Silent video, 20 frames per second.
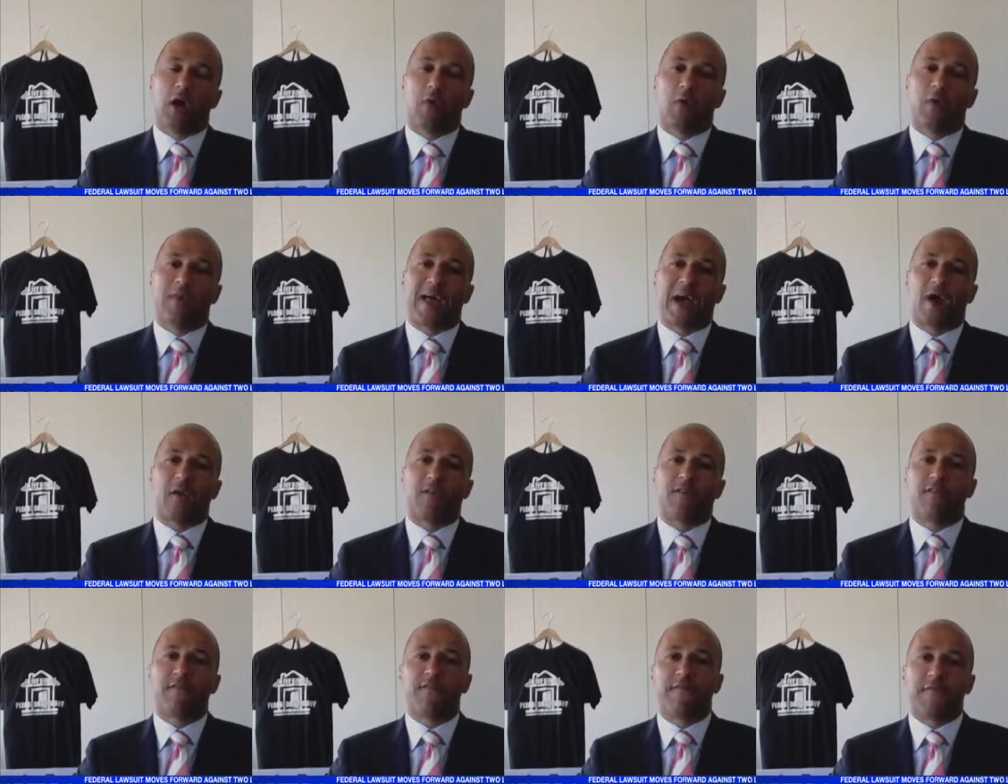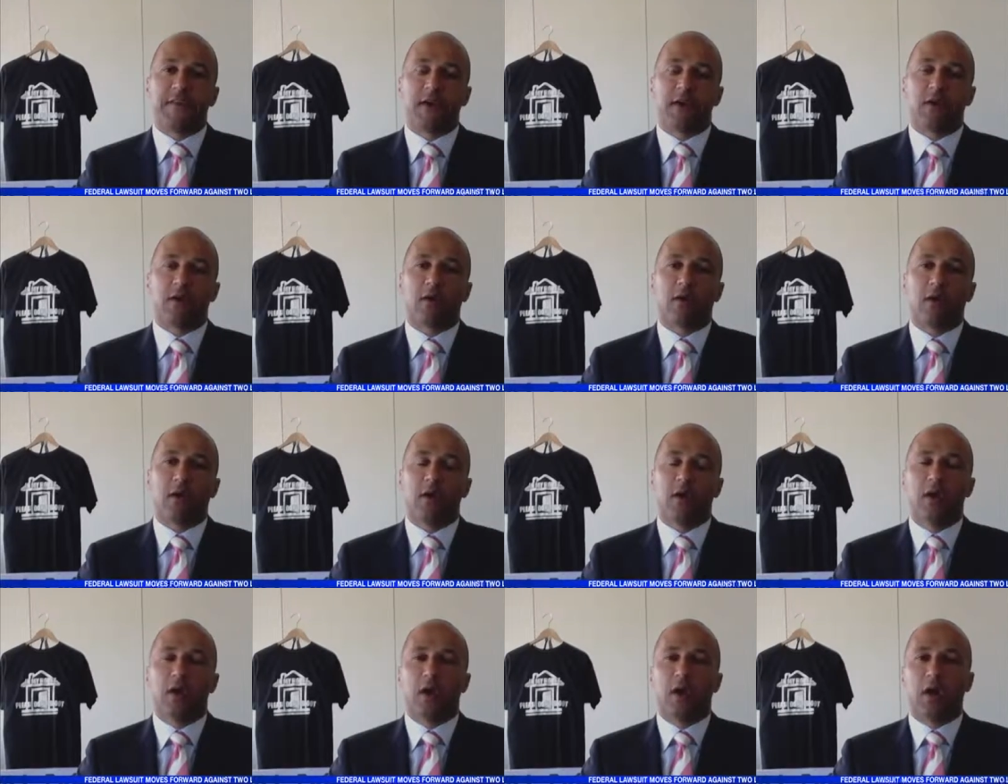without fear
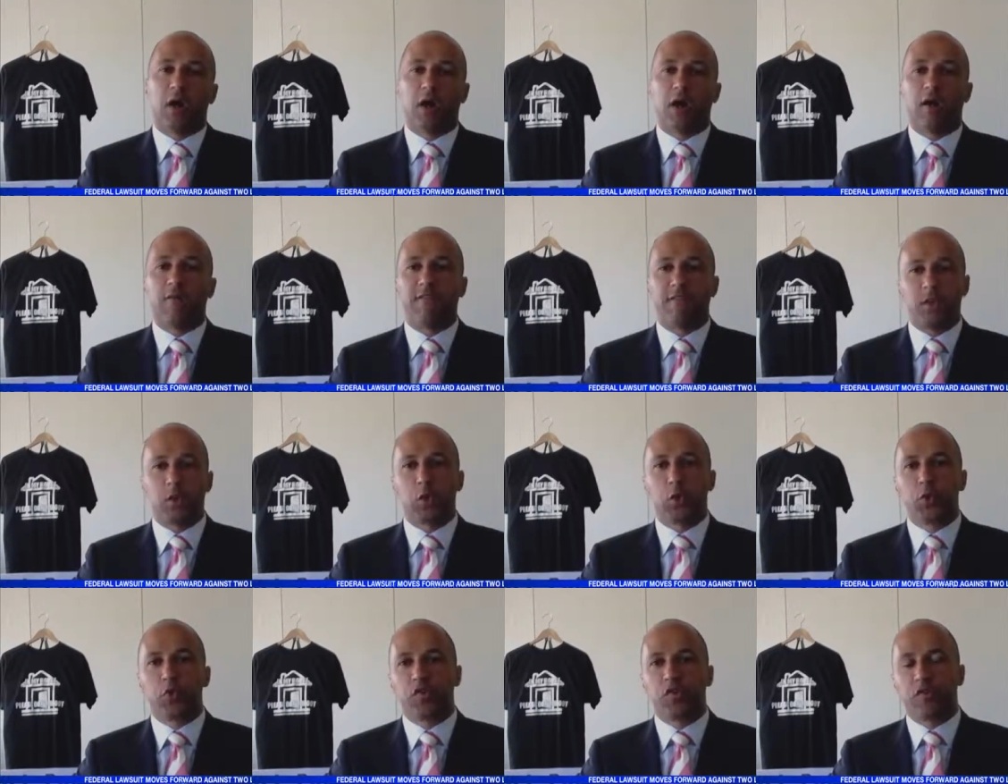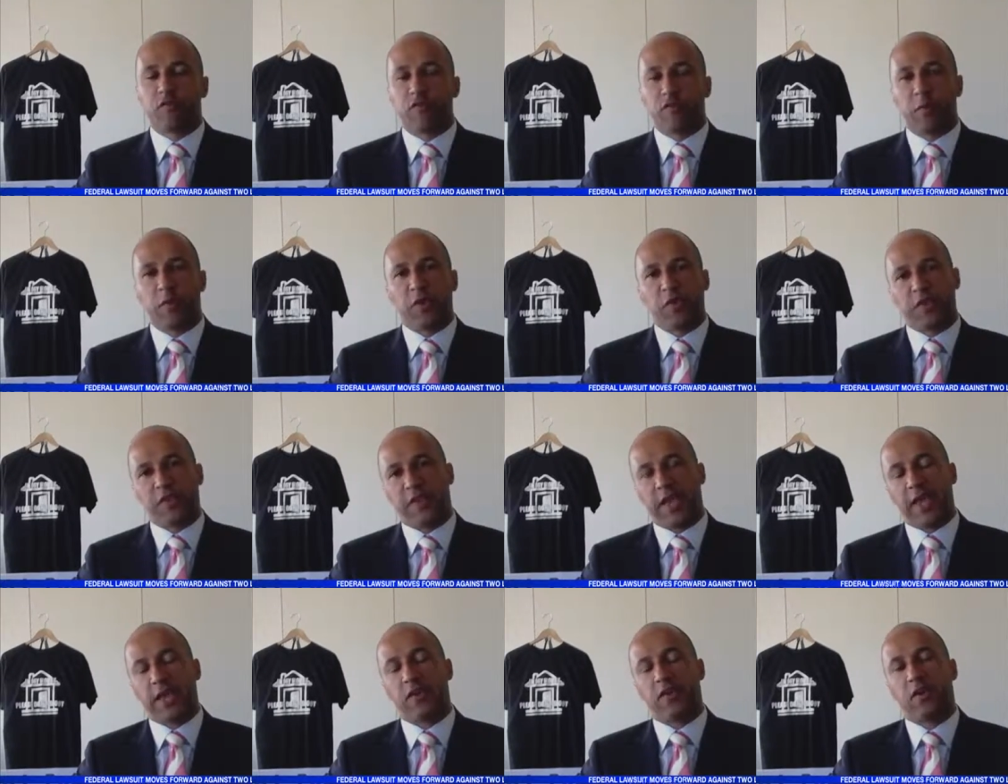of intrusion from the
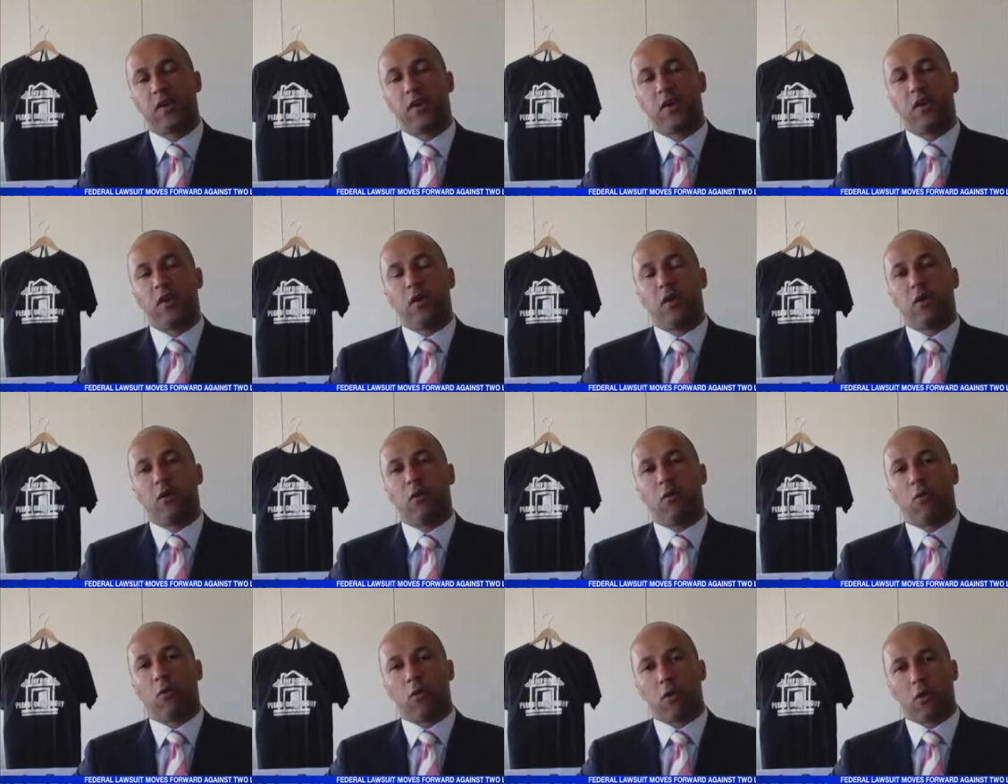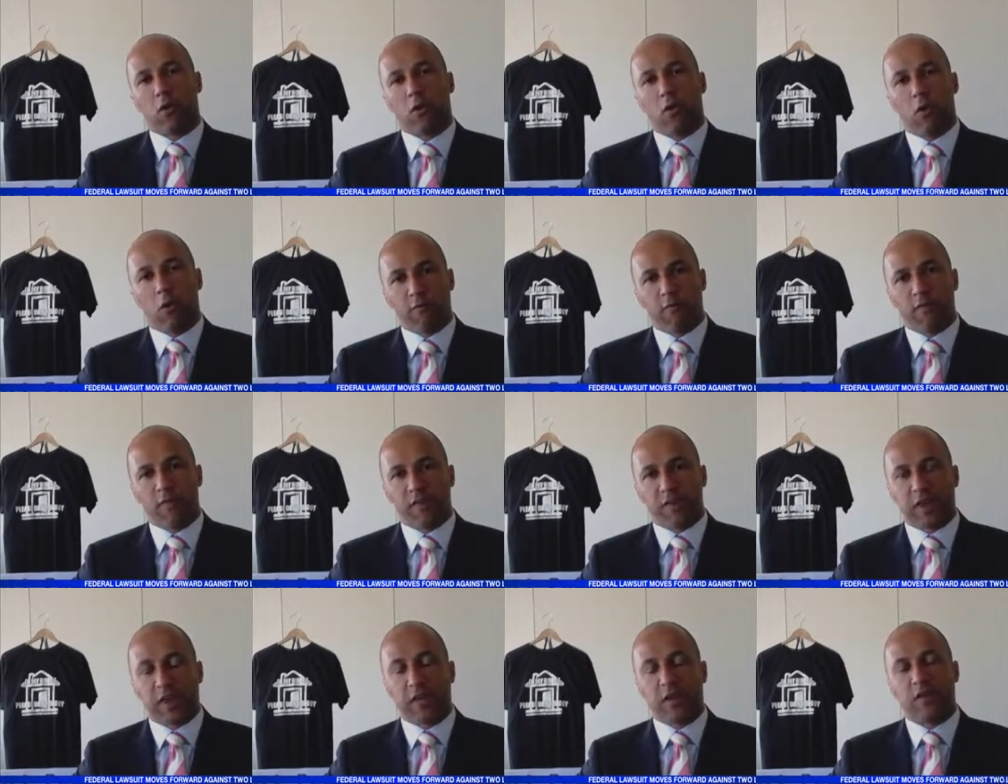state or
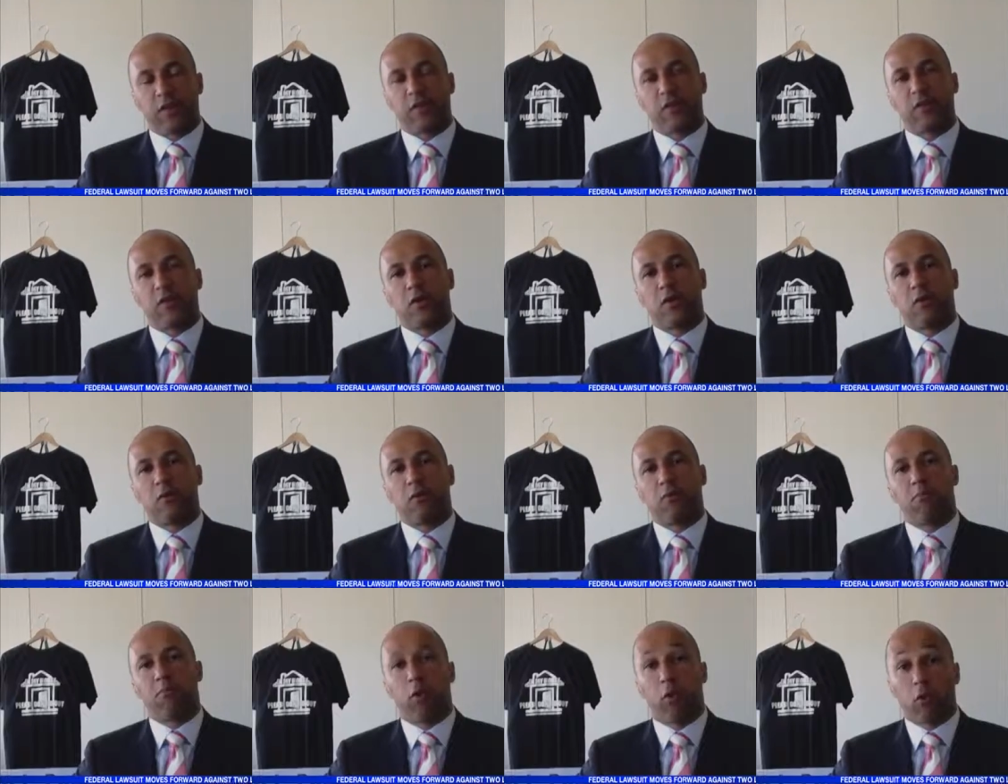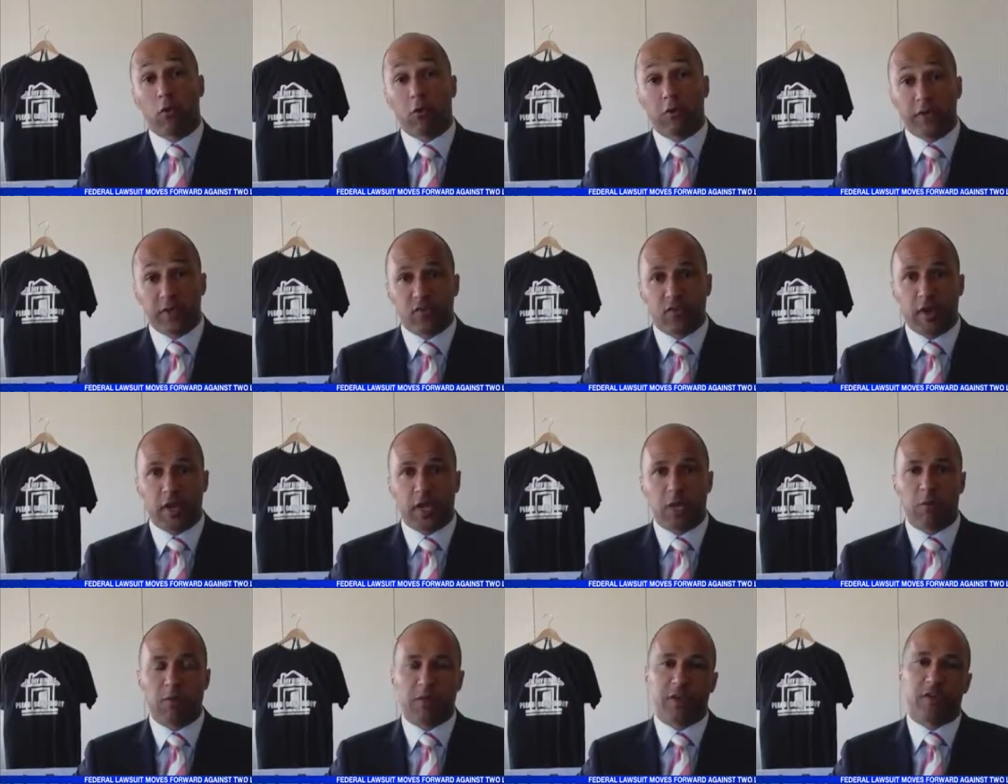overzealous, poorly
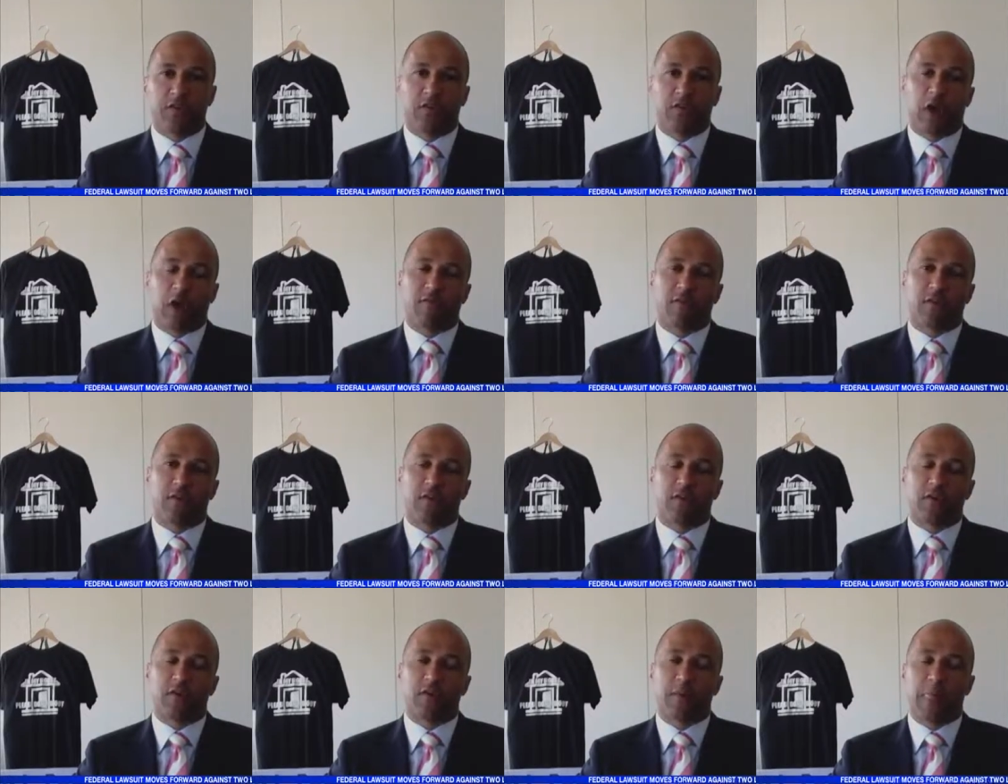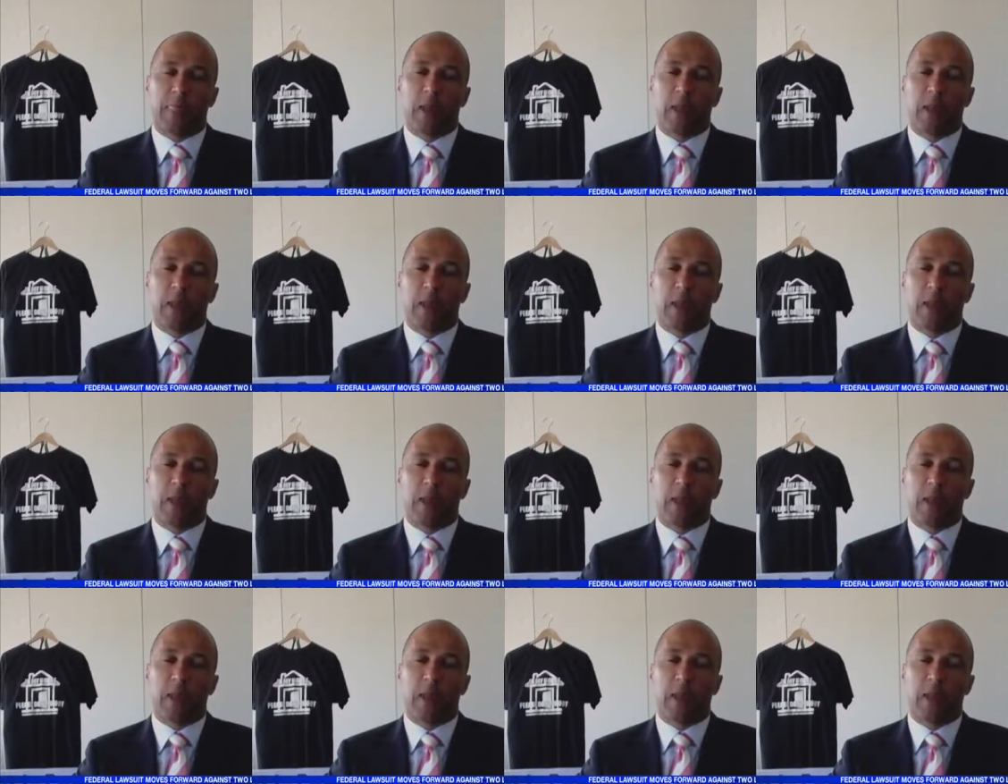trained police officers?